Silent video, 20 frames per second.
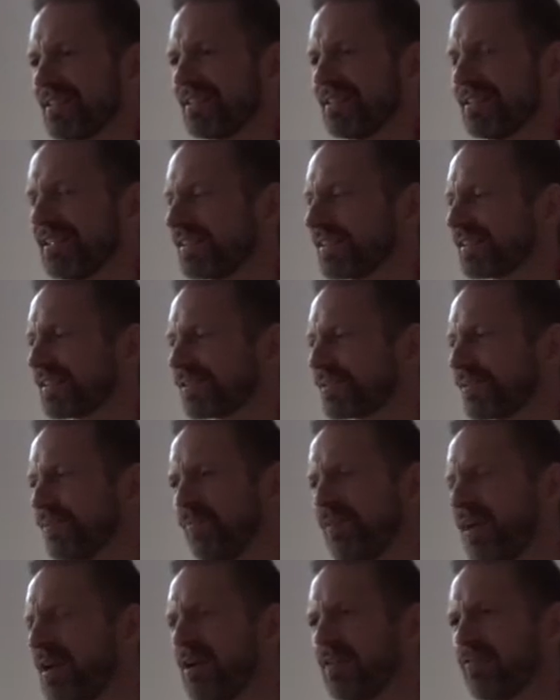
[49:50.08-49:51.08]
This is
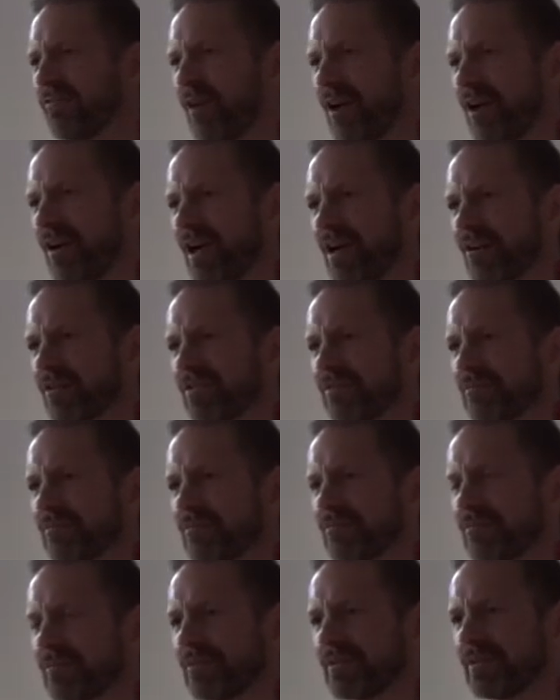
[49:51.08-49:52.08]
very far out.
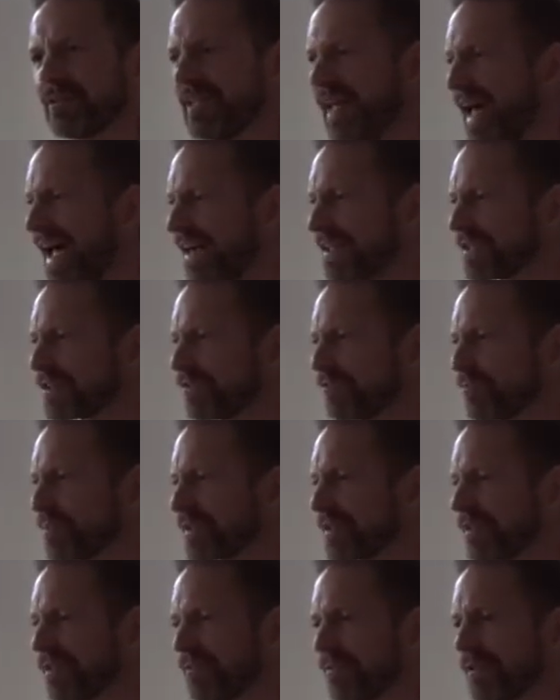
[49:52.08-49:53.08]
The act of
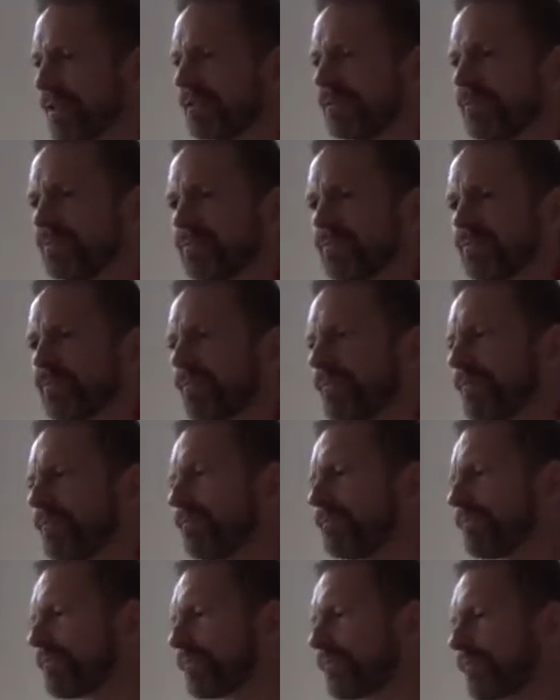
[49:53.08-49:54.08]
perceiving.
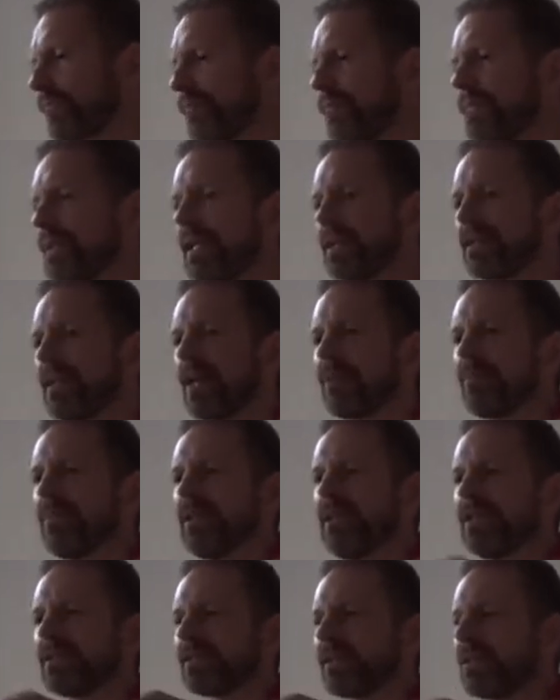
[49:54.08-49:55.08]
That
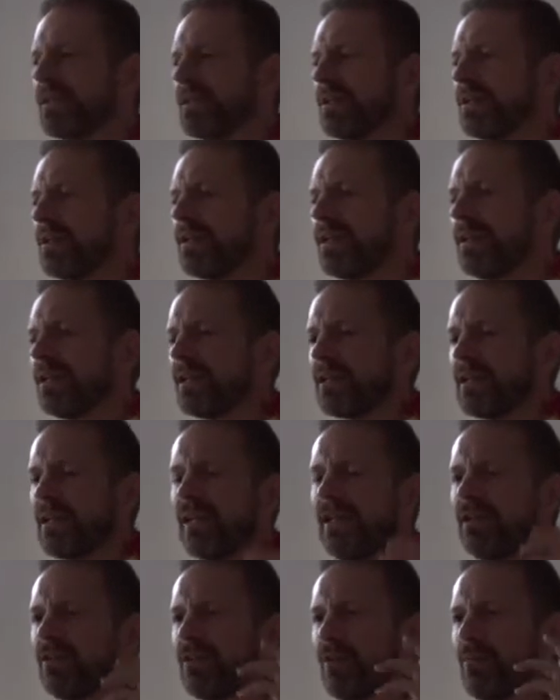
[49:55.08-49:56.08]
means,
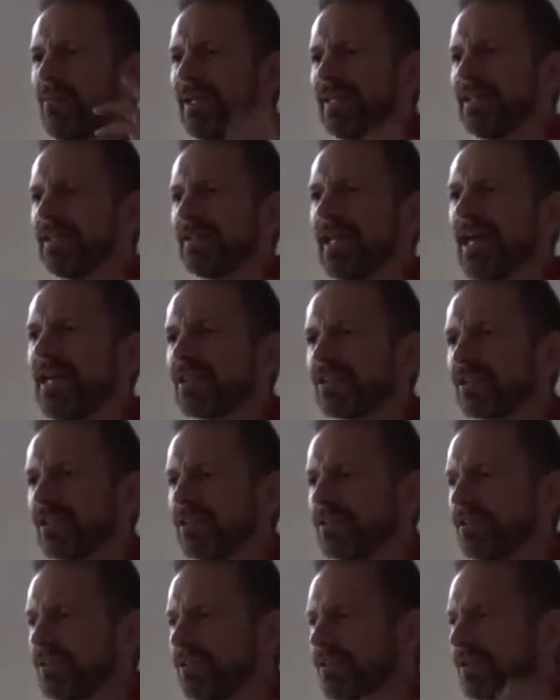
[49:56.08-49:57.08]
in your
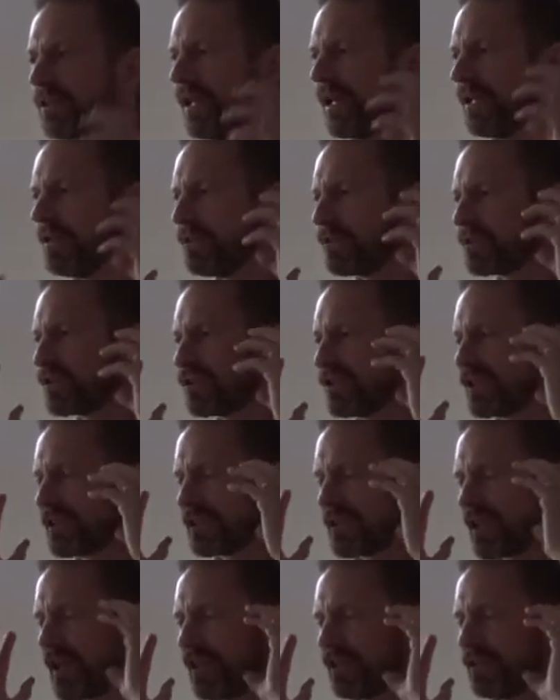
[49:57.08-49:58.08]
meditation, in your
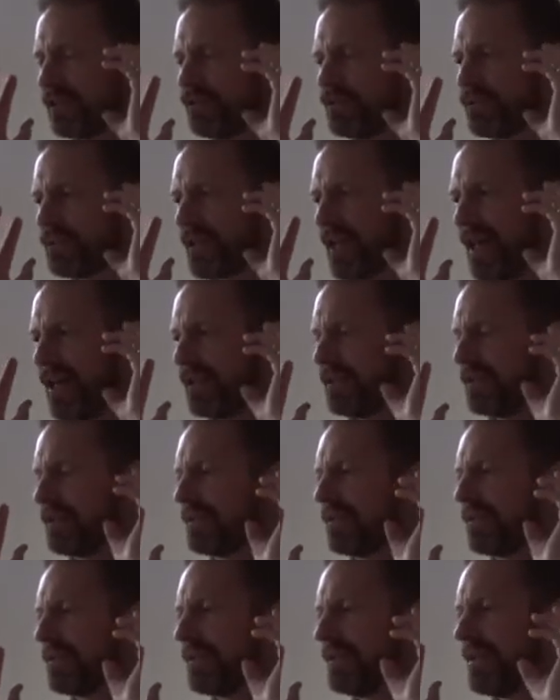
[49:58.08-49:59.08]
chitta, you can
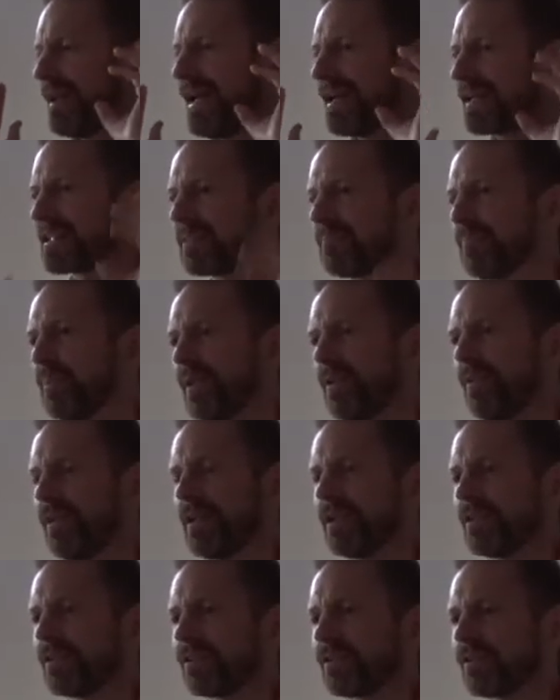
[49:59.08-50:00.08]

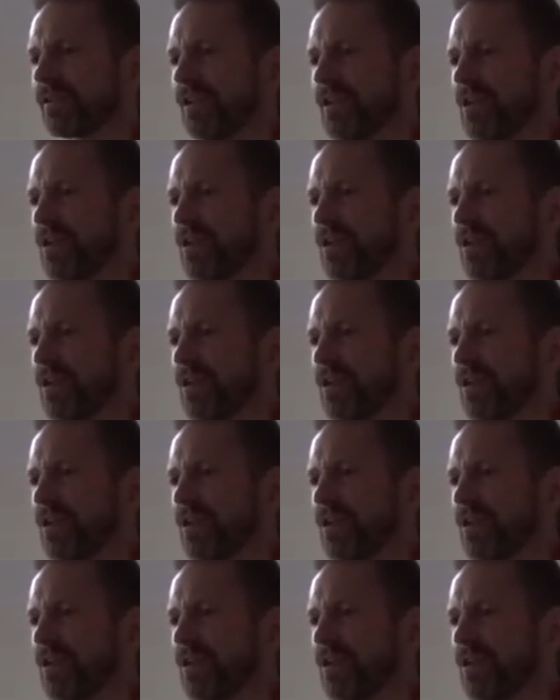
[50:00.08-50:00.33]
experience